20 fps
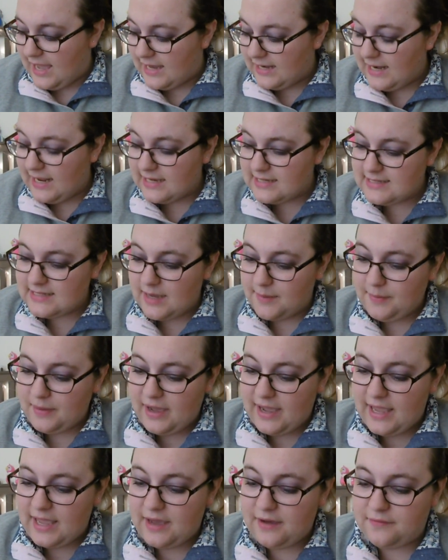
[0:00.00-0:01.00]
Next up,
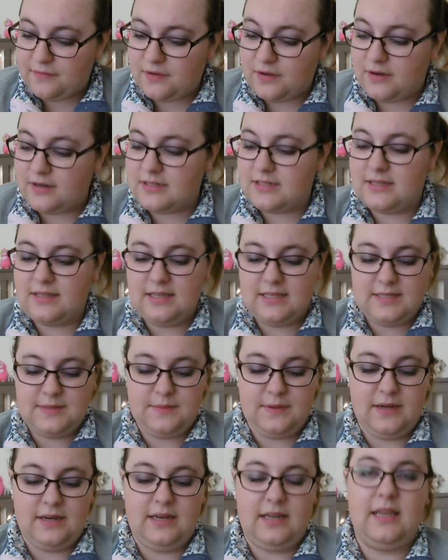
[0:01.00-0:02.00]
I have got this
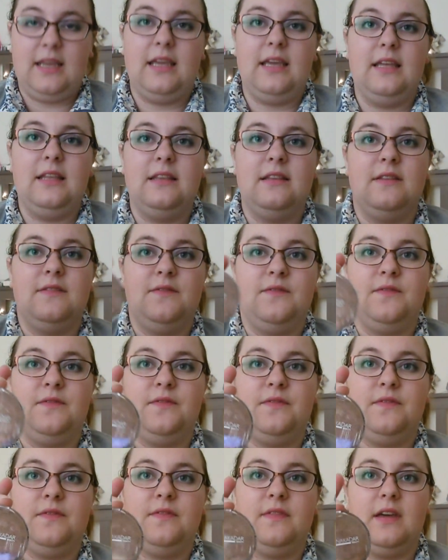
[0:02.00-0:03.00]
one here.
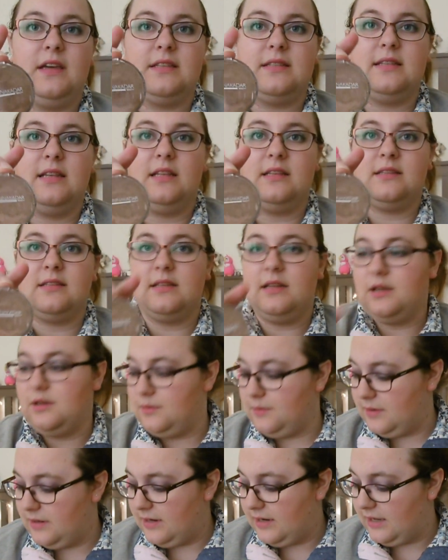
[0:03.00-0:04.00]
That's this
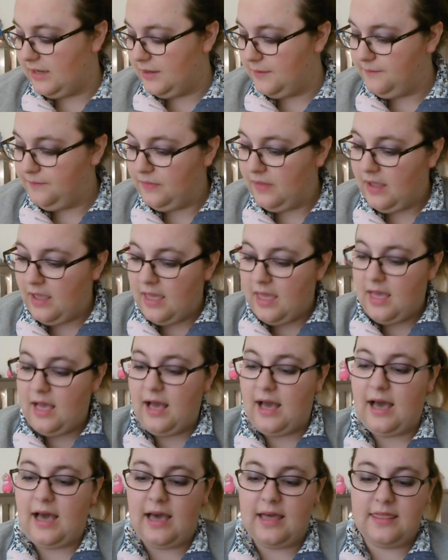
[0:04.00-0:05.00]
little one here.
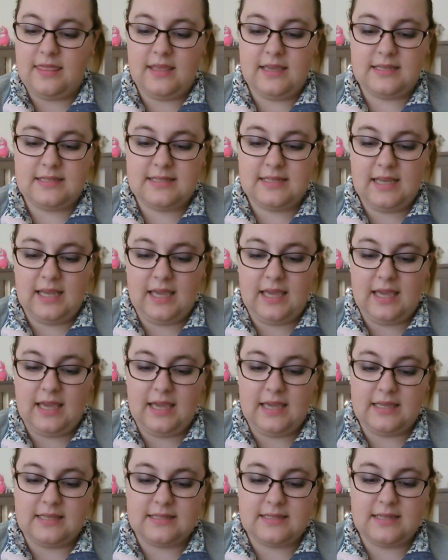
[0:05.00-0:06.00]
This
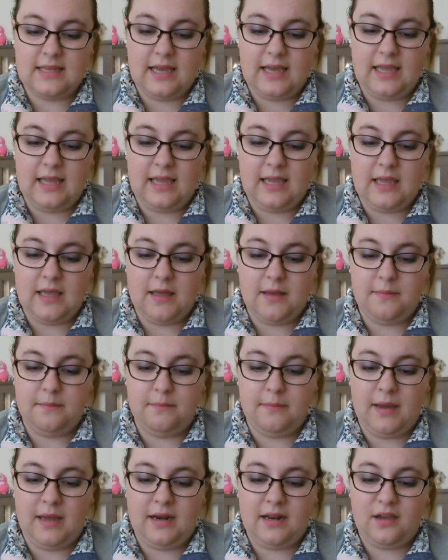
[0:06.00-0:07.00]
is a
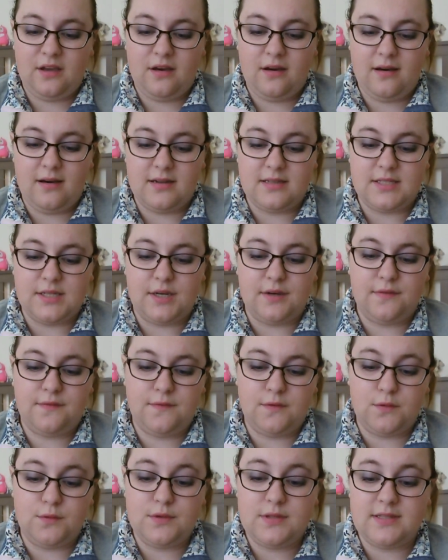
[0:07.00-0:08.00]
manicada
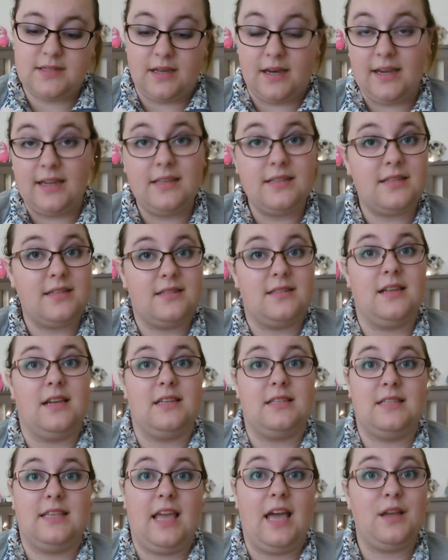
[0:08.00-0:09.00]
full size, so
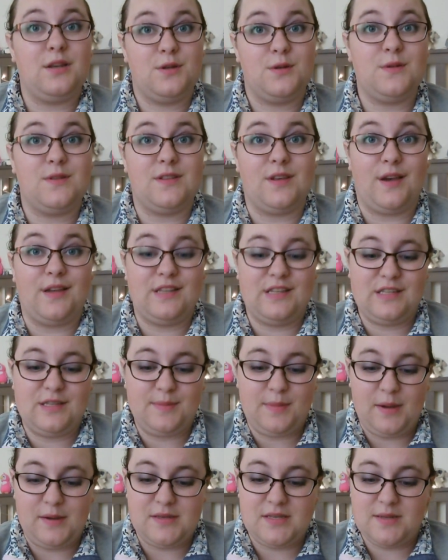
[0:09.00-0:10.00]
that's the actual size it's
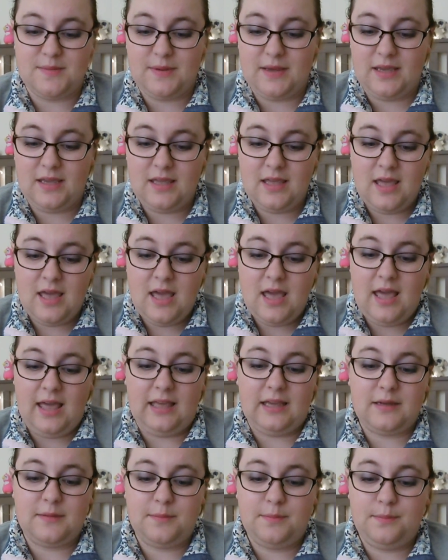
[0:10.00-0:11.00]
supposed to be.
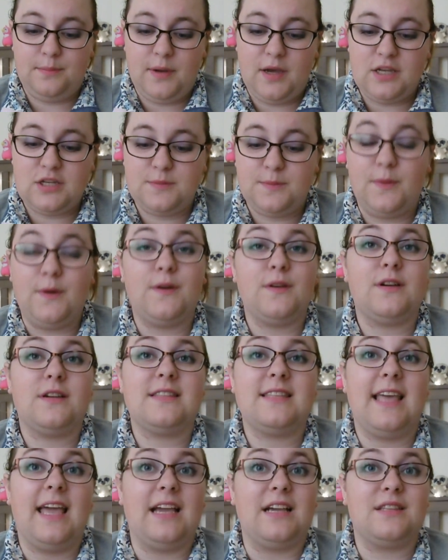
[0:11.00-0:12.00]
A Birchbox
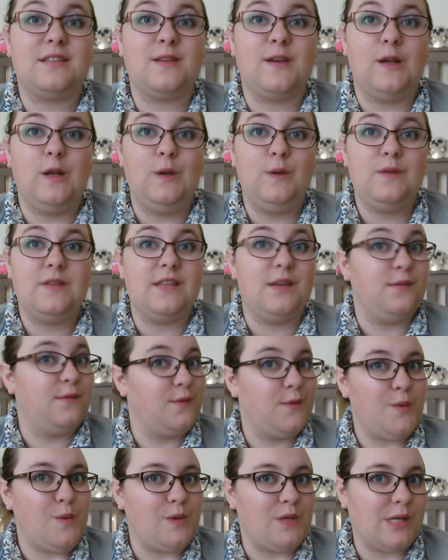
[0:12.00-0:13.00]
exclusive.
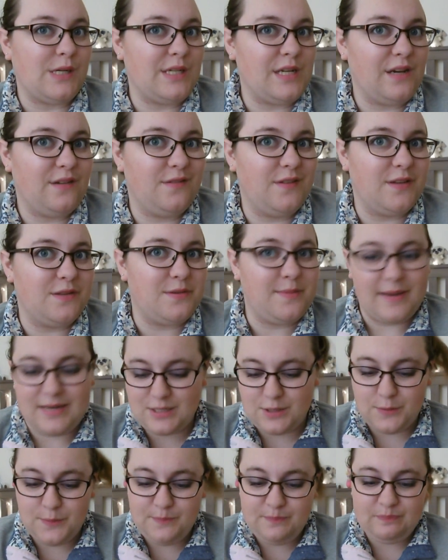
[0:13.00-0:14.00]
Ooh, don't I feel
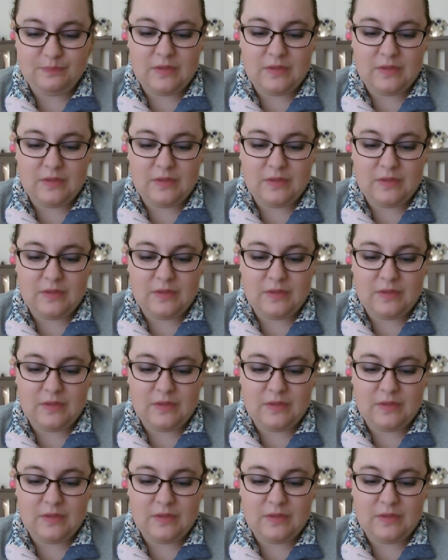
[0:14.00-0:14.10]
special?